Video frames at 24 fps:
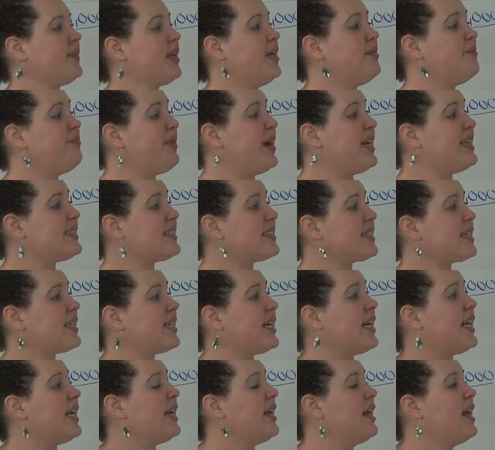And
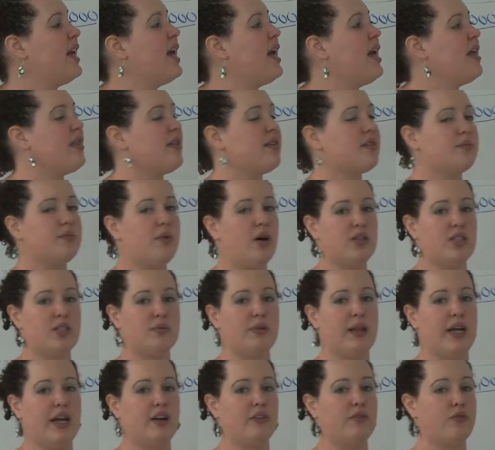basically, this
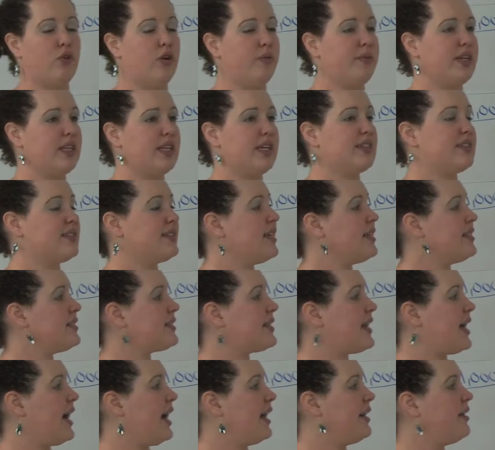multiplier formula says
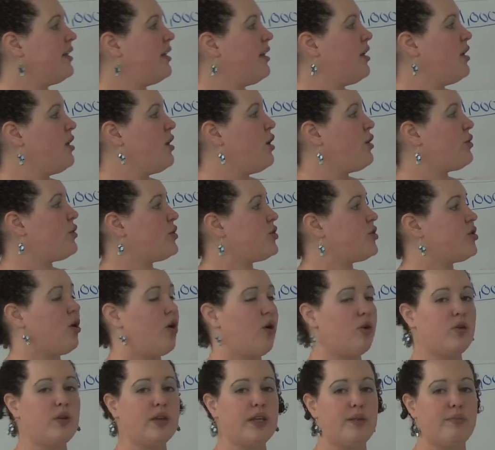that the
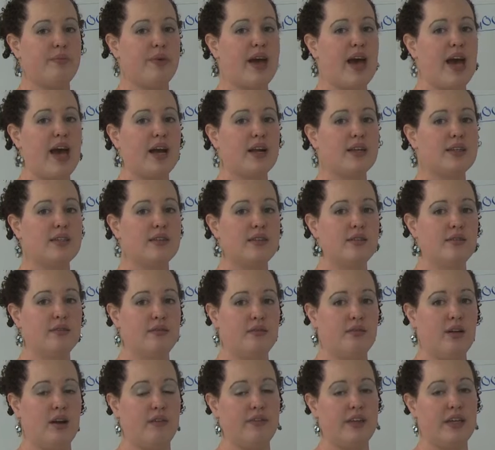total impact
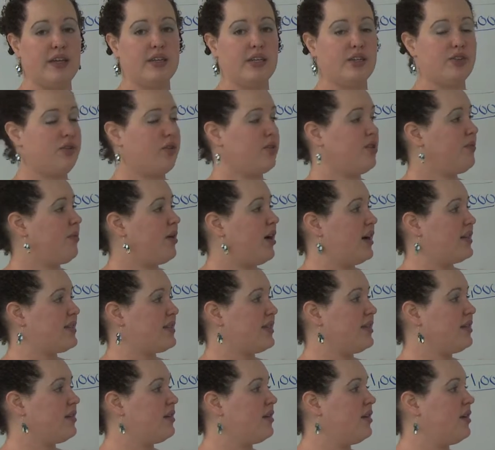of the initial
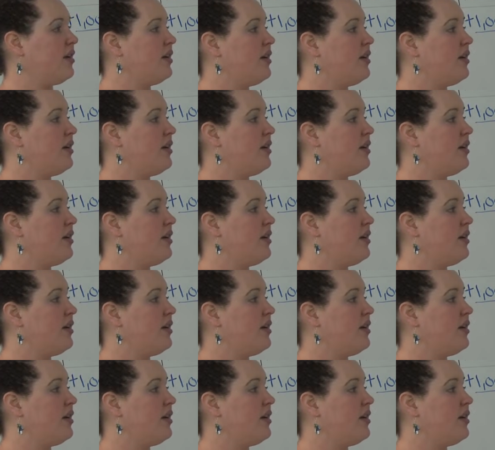deposit